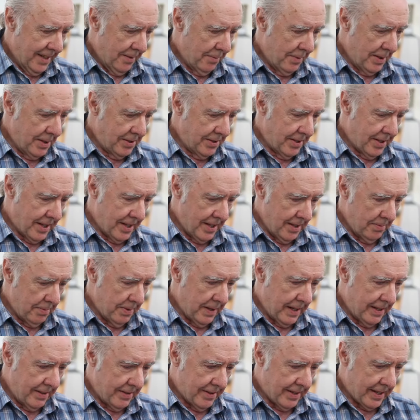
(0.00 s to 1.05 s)
Mr.
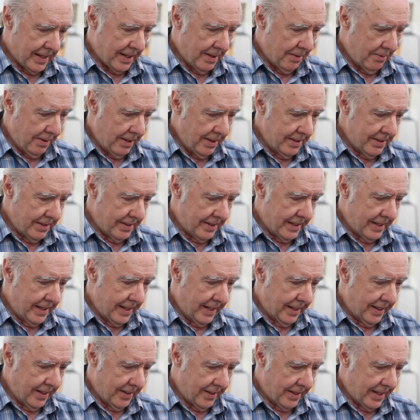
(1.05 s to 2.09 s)
Kilpatrick, I want to
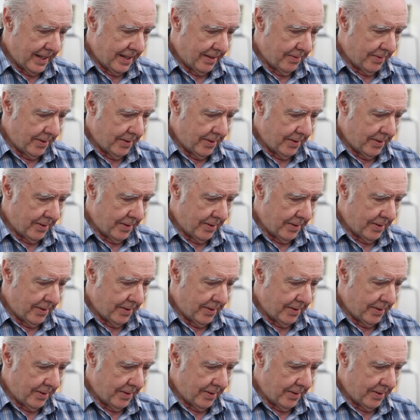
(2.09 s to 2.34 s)
thank you again